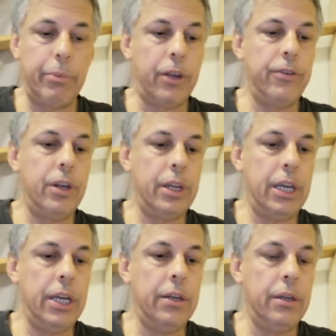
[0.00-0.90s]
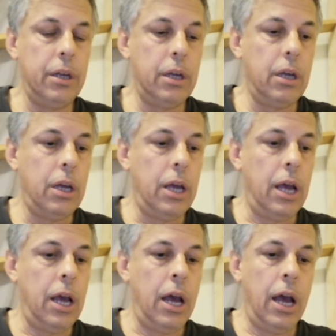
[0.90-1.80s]
because you need,
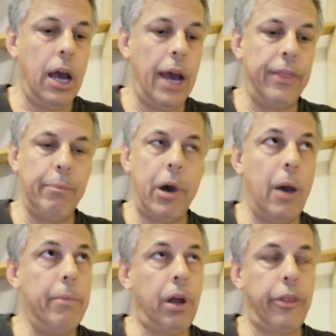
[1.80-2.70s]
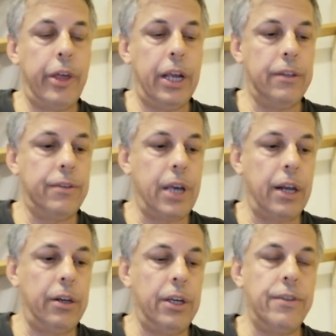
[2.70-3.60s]
at the moment, I think it's
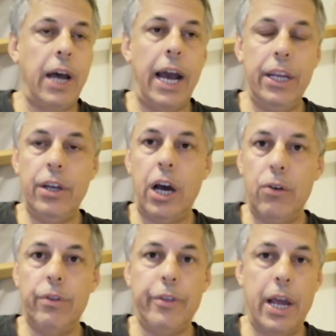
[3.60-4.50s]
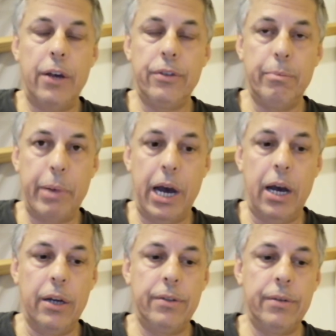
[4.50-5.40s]
at least 800,000
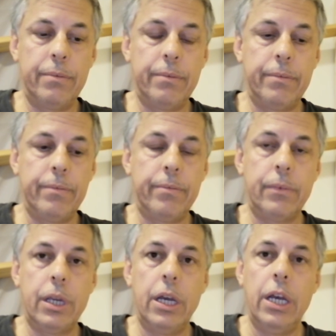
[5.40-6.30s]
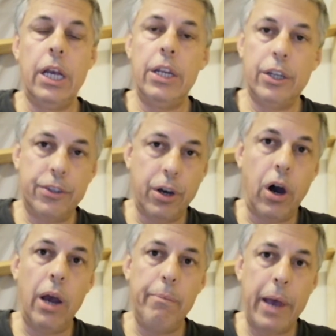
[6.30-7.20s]
baht in a
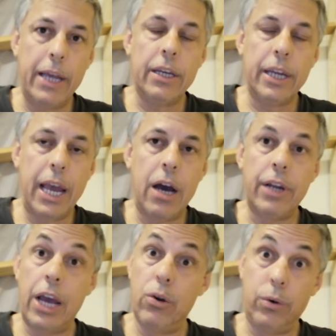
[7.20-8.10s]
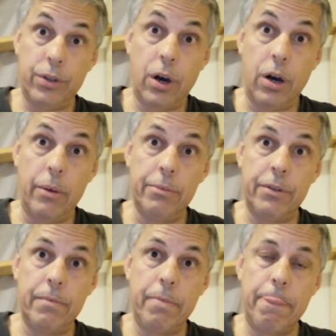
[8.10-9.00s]
Thai bank account at all
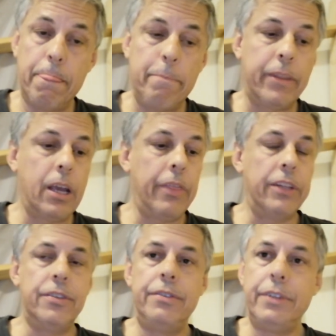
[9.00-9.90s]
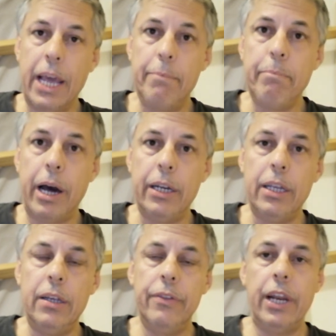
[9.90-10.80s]
times. That's dead
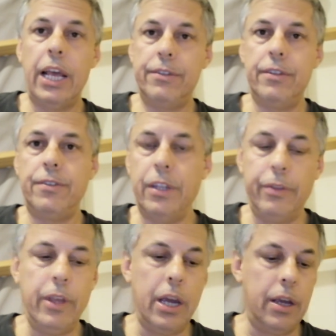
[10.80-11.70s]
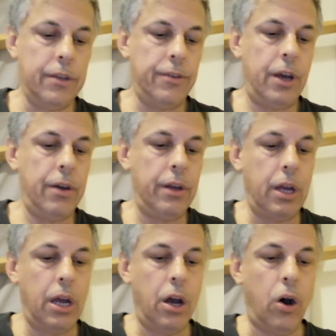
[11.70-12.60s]
money that has to sit there. So,
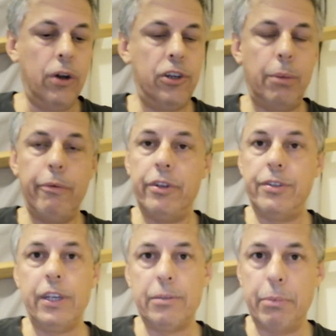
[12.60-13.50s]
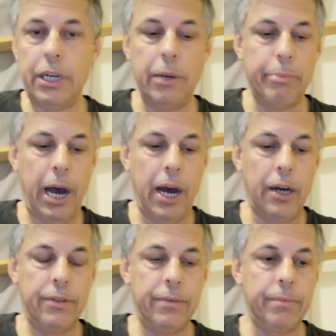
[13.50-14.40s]
on top of your 6 million
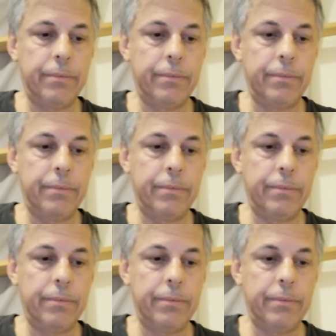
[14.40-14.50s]
baht,